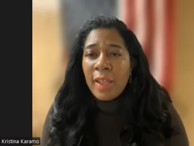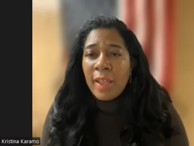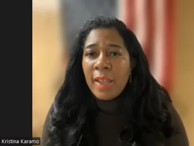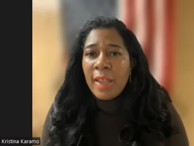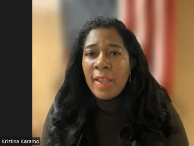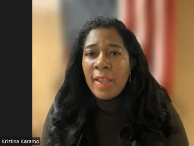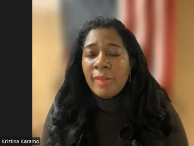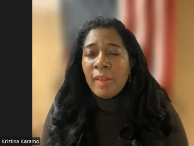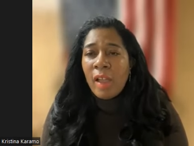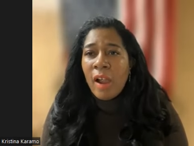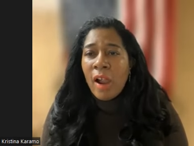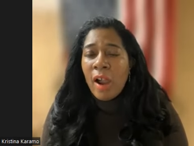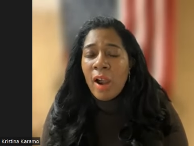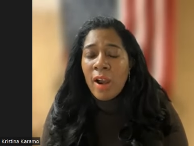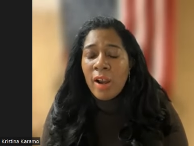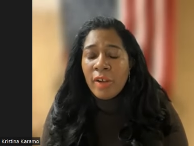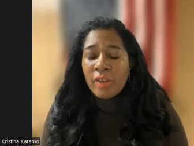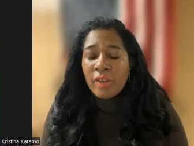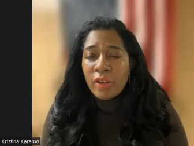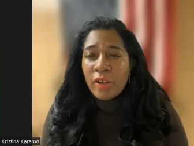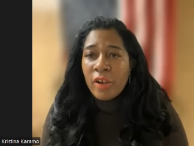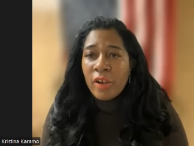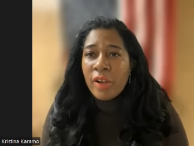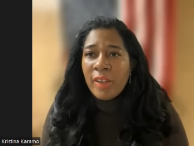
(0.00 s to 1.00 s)
is that our
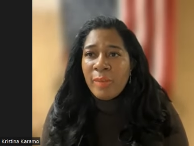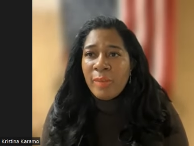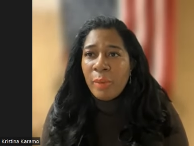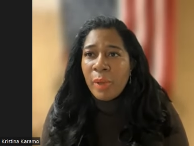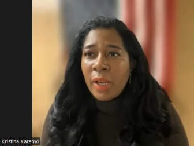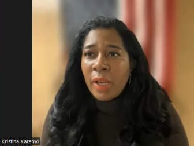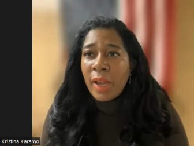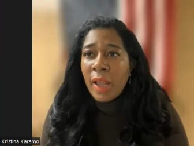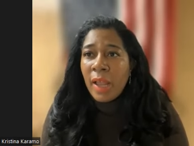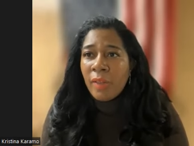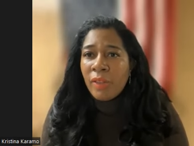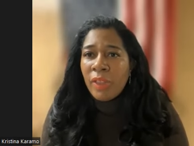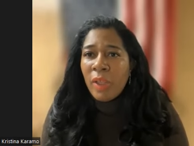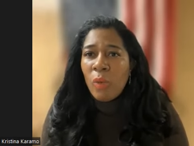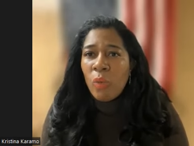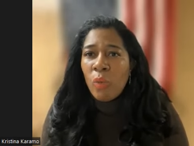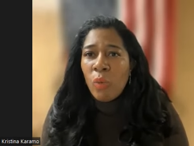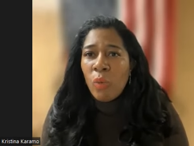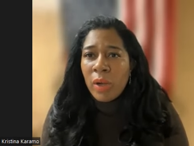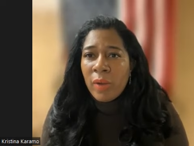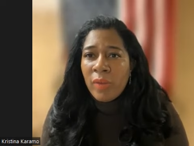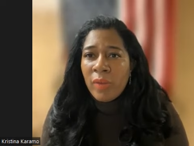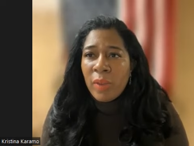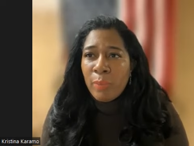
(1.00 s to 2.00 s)
attorneys pointed out that
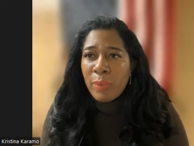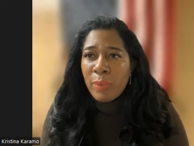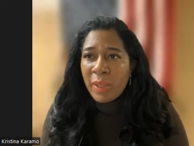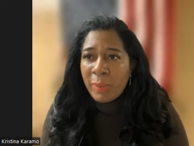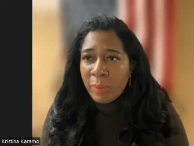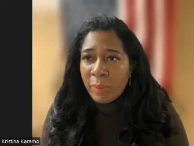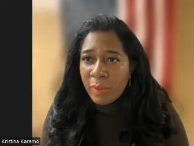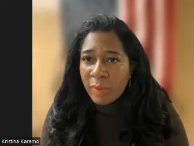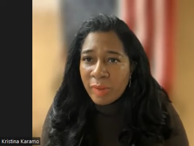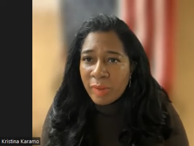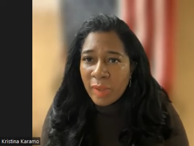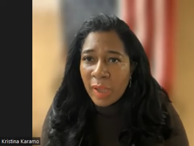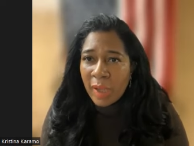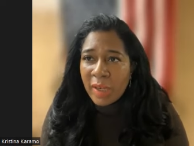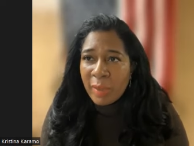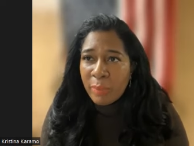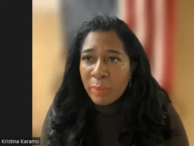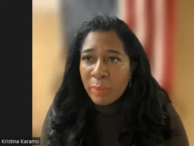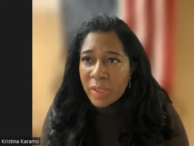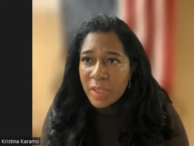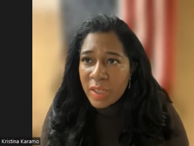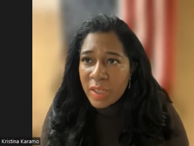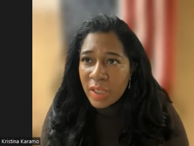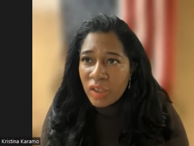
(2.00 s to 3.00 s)
one of the people who signed the
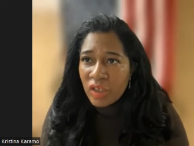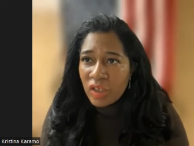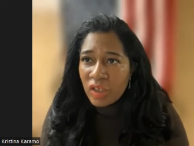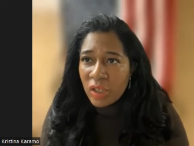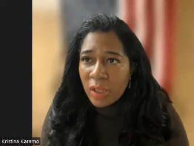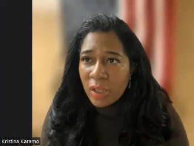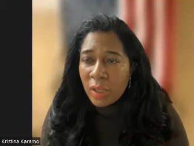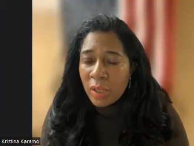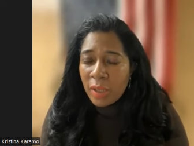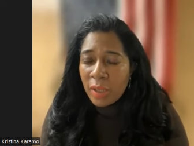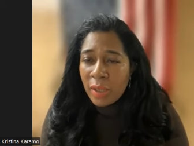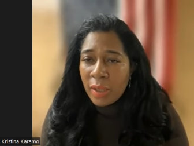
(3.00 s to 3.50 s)
petition